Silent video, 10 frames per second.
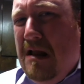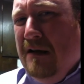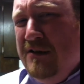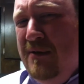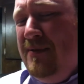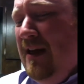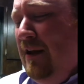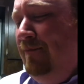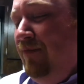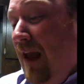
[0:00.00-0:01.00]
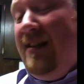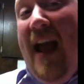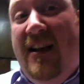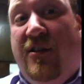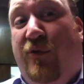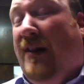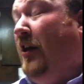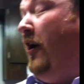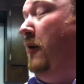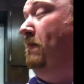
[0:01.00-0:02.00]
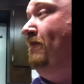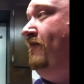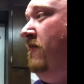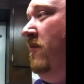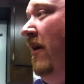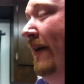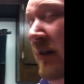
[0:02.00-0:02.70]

That sweet potato. It tastes really good. It does